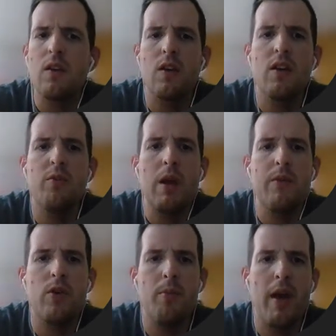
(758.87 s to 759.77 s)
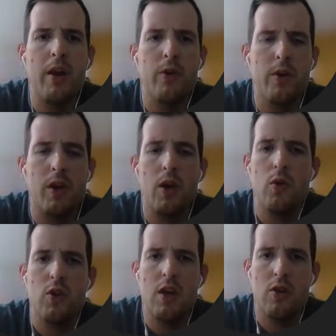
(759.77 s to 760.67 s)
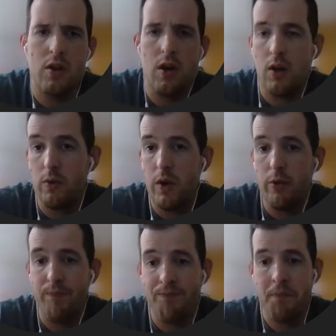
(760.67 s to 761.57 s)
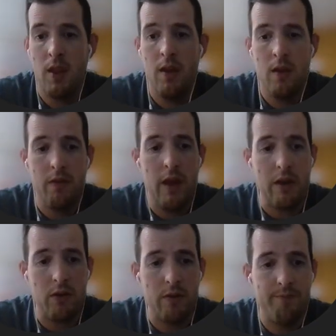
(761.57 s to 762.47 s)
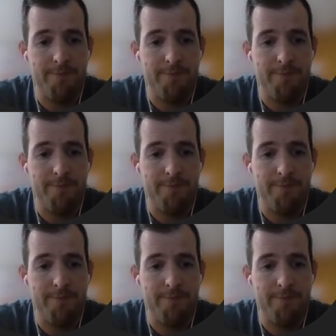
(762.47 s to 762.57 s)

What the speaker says: could have made for a better negotiation all around. Thanks.